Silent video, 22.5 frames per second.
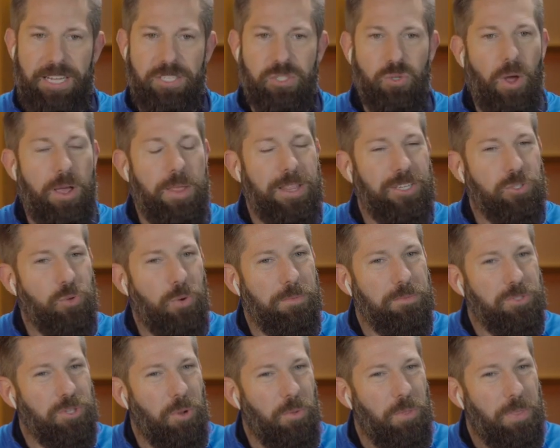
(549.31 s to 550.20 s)
And so I, that's why
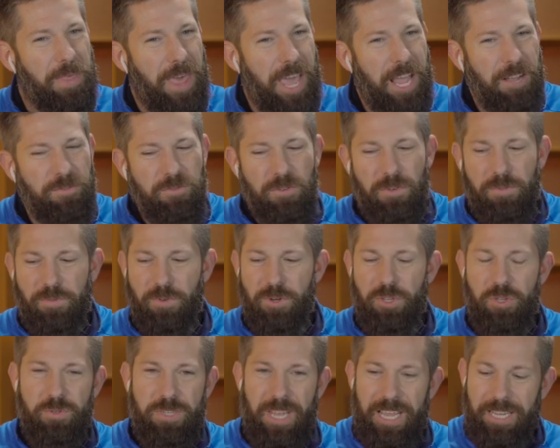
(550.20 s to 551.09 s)
I'm so thankful for
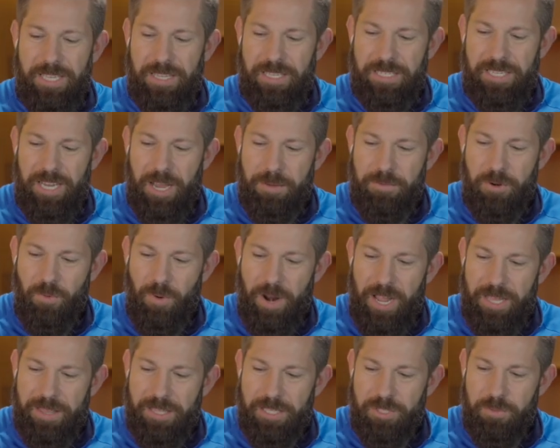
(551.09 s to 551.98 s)
you taking the time to
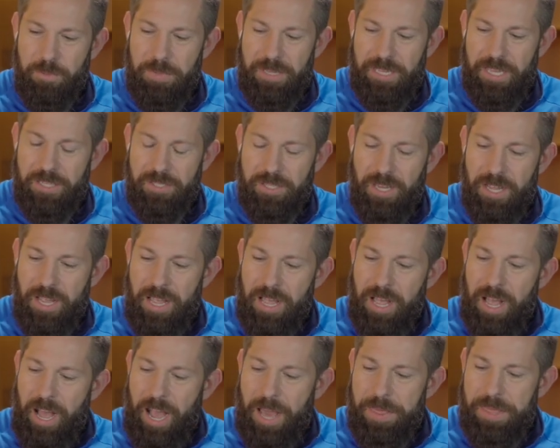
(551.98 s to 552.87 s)
write this, because
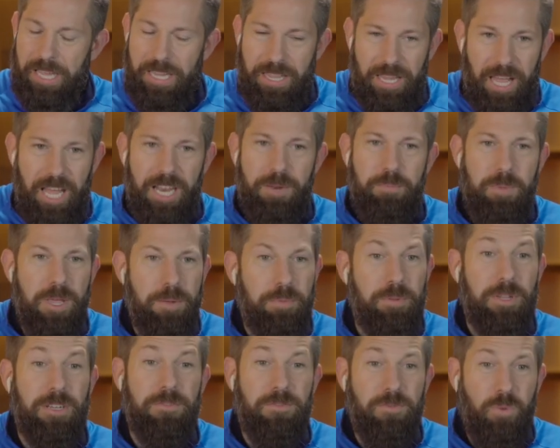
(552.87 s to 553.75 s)
I think a lot of
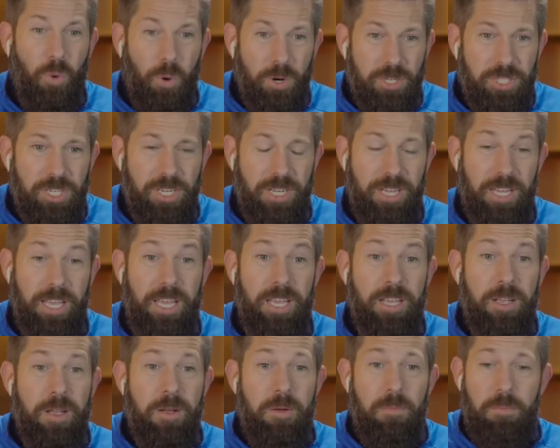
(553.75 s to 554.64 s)
people, unfortunately,
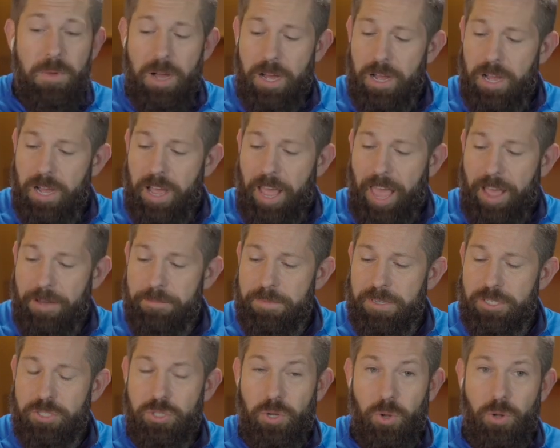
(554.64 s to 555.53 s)
uh, have
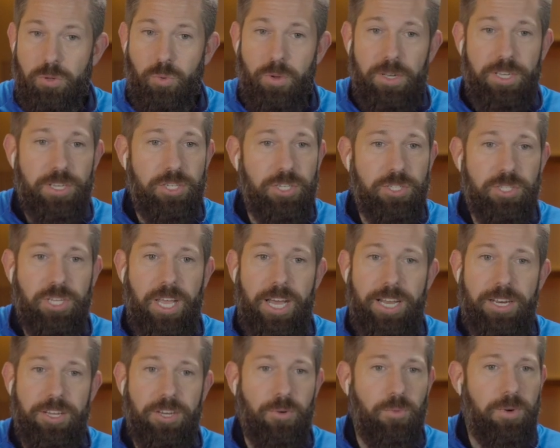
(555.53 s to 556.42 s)
been told, well, you just
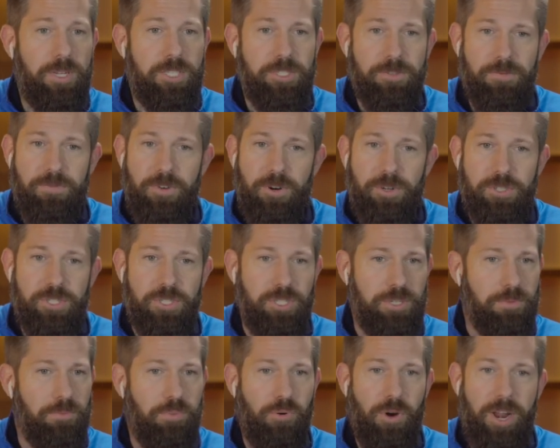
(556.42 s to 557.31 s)
got to you know, read some verses
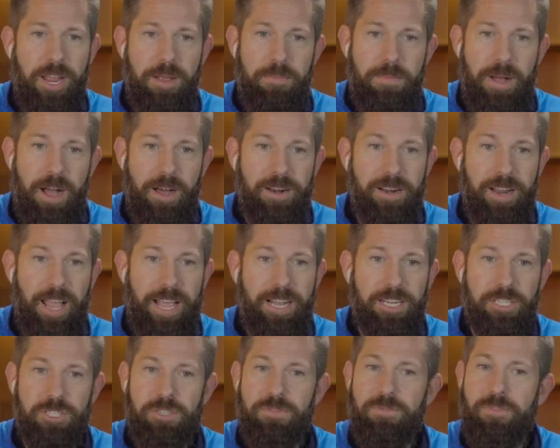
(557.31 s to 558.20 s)
and pray about it,
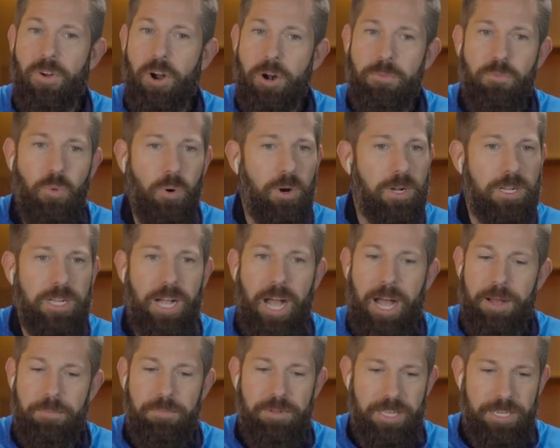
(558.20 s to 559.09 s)
and it's far more
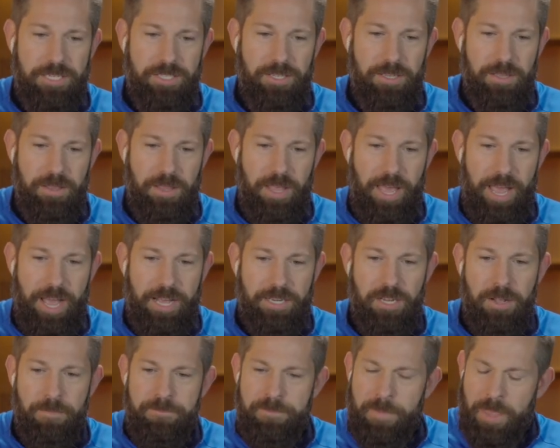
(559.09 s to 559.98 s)
complex than
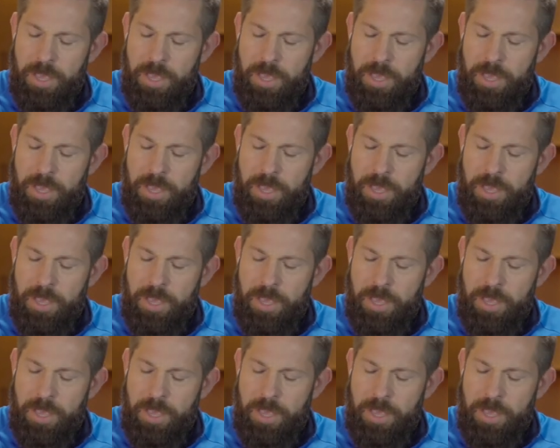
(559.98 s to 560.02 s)
that.